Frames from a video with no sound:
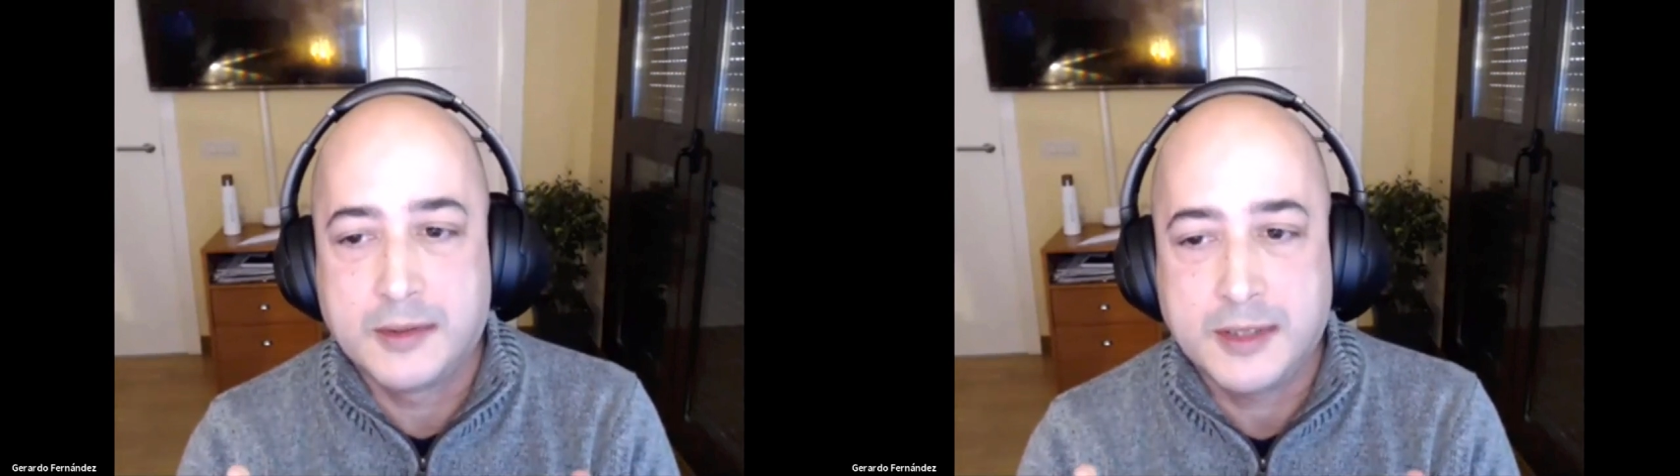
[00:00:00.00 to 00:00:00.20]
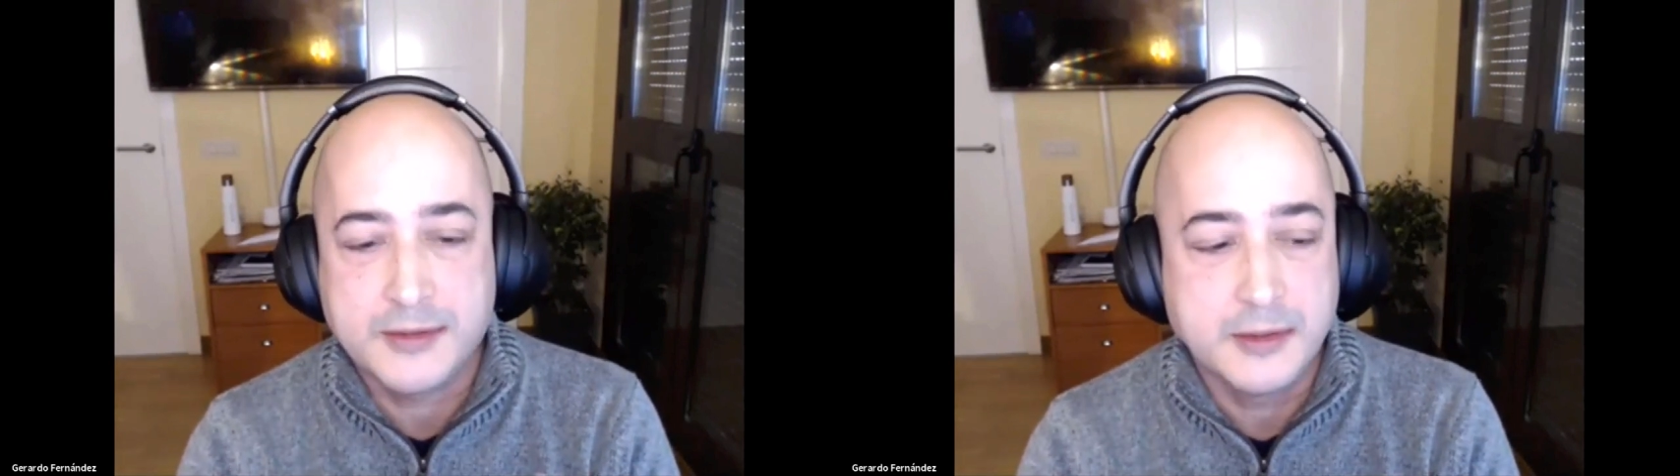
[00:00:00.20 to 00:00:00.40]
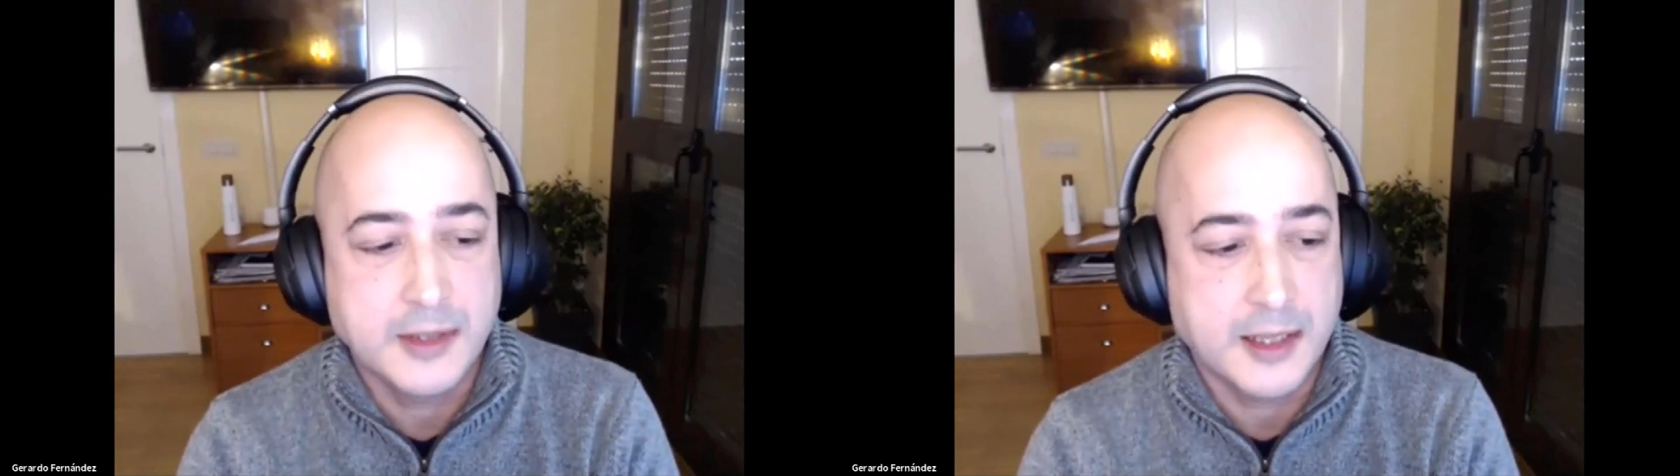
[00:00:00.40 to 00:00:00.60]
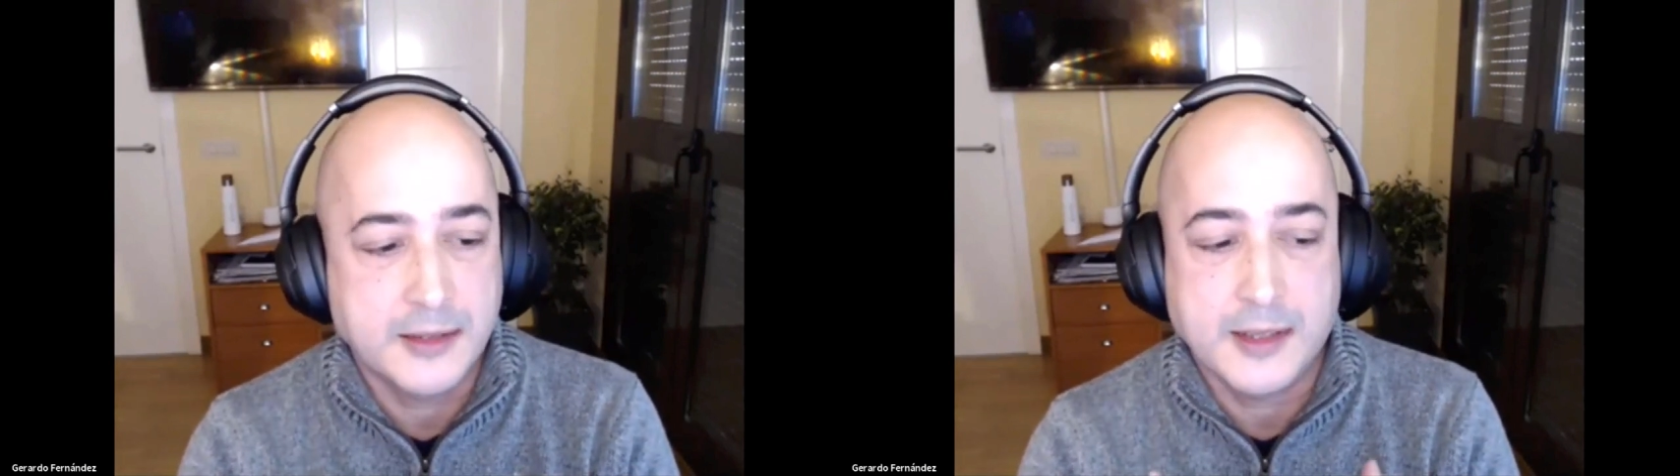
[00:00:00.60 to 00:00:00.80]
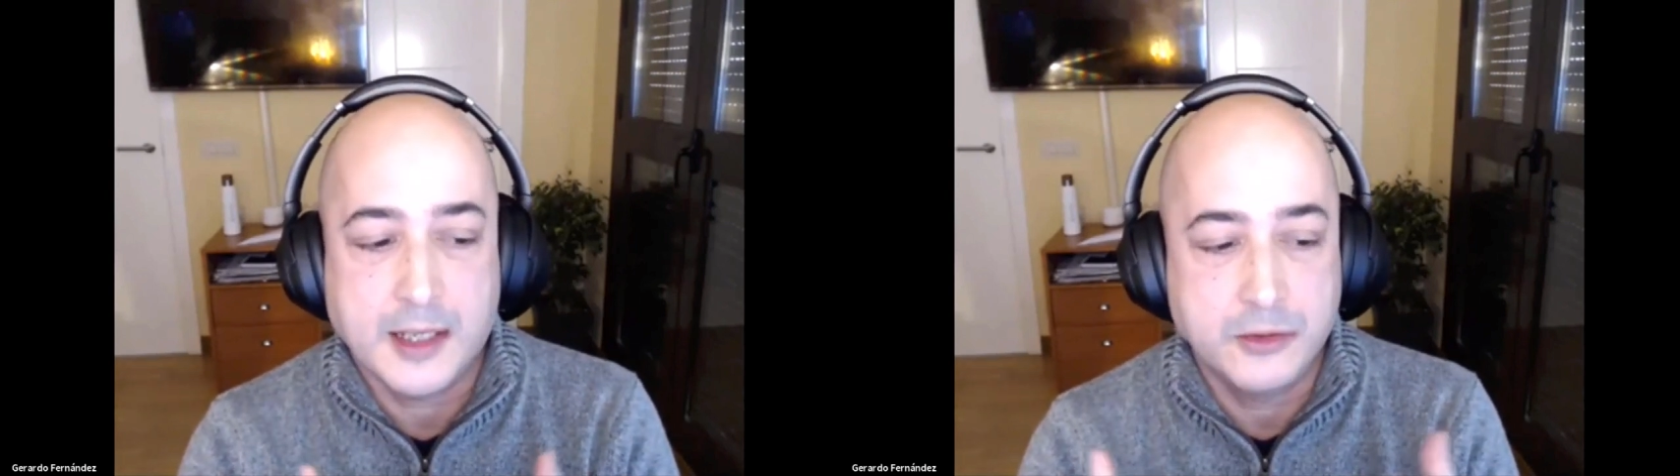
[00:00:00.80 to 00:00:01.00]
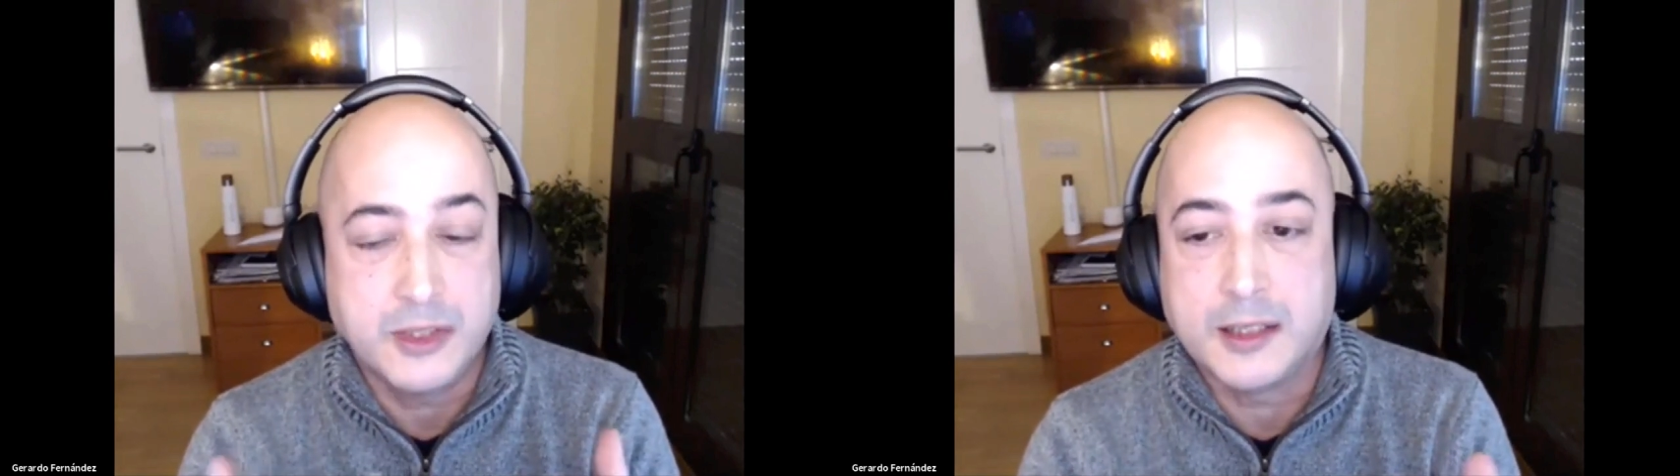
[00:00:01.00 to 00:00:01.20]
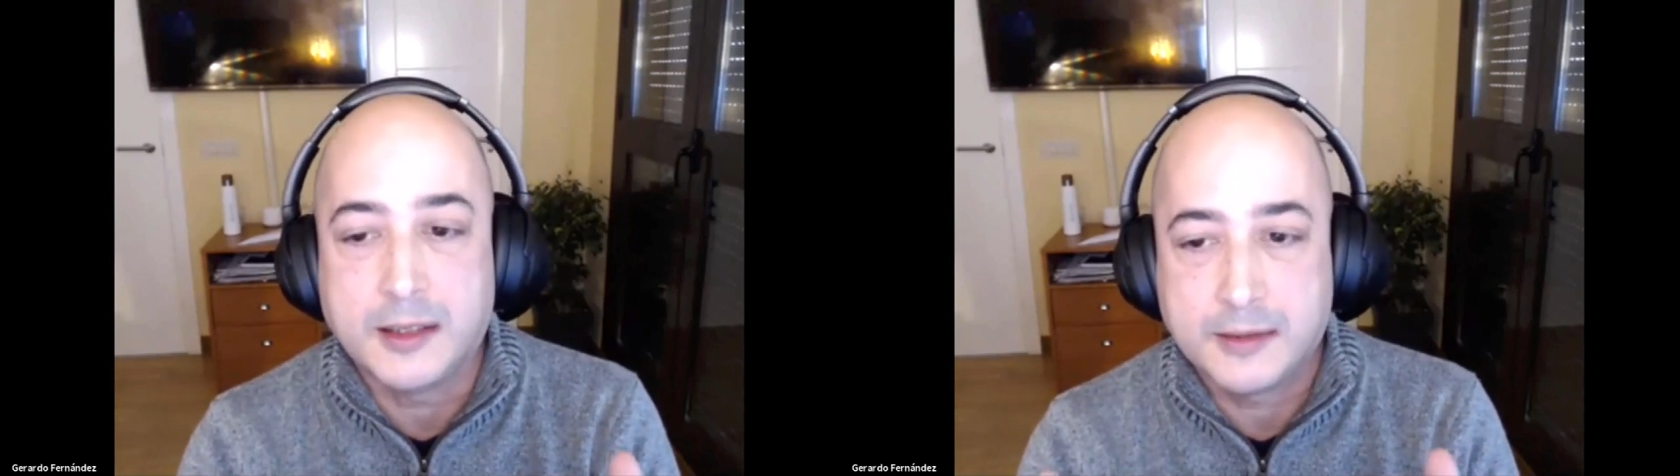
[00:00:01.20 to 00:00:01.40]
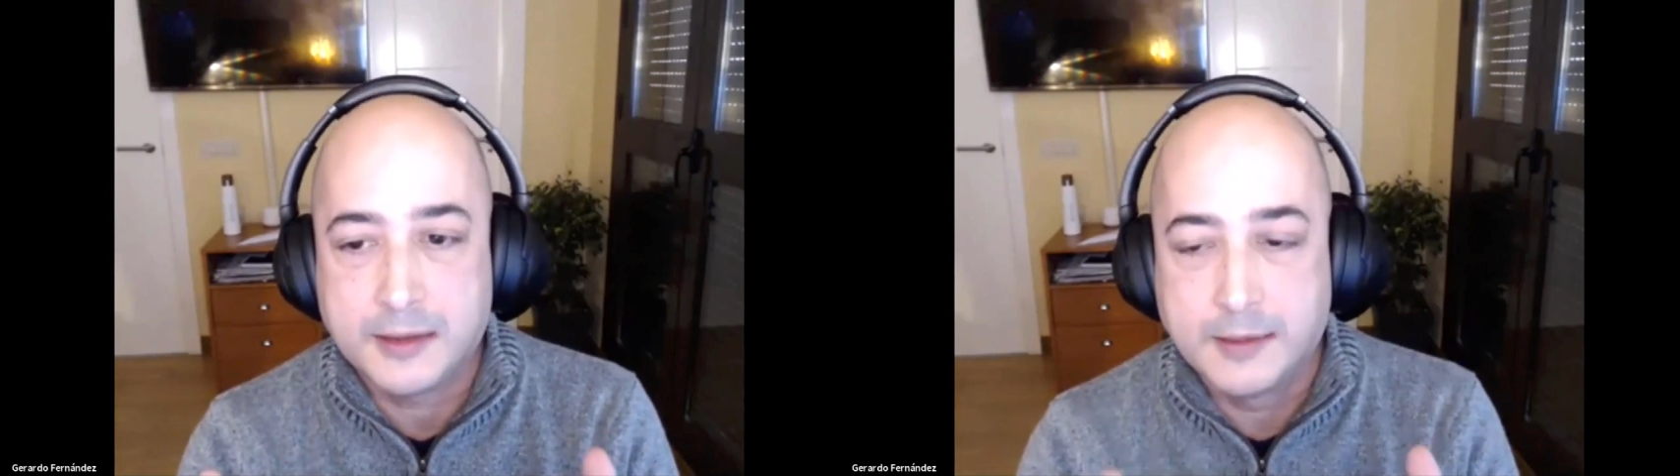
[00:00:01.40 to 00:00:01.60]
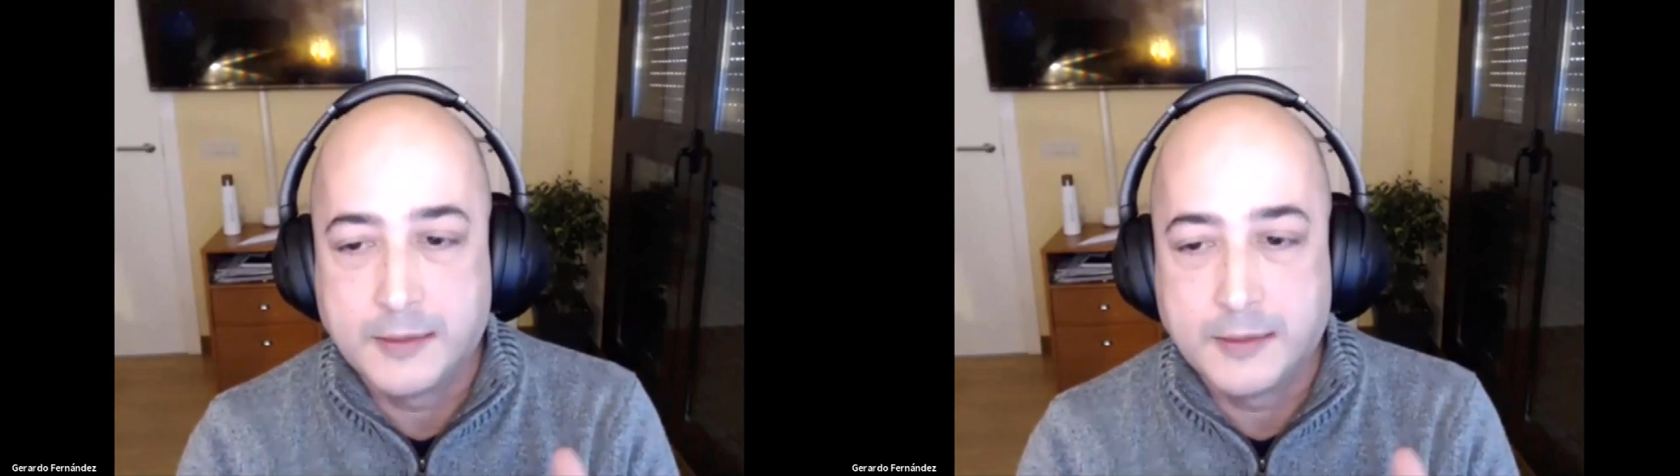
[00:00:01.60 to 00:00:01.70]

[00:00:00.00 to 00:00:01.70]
just in the case that you need it.